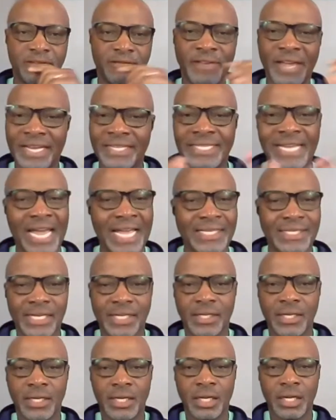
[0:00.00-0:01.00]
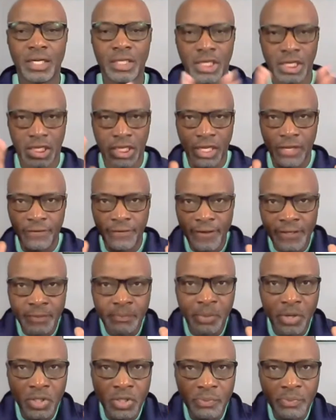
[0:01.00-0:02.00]
Fantastic. To give us
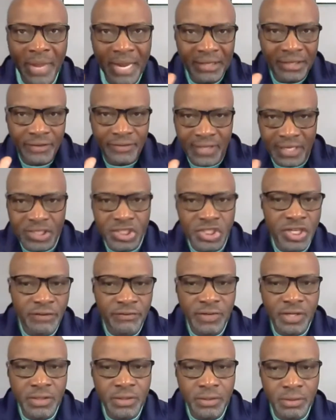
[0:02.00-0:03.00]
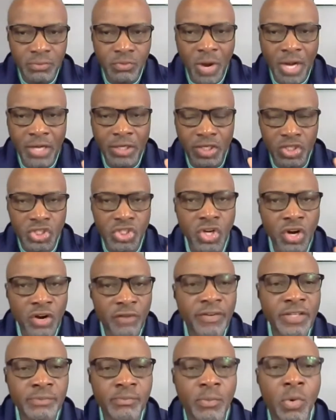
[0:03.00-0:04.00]
perspective, to shift us, right, to
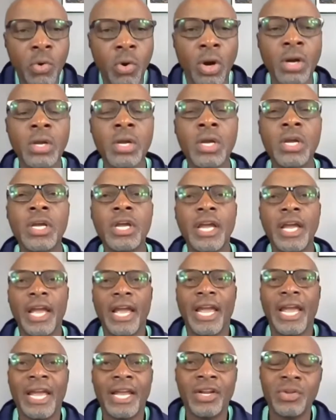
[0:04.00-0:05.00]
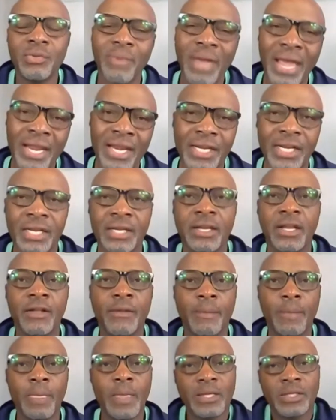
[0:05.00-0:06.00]
serve us more and humanity.
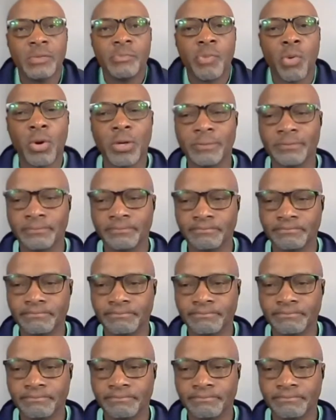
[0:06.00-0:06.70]
That's important.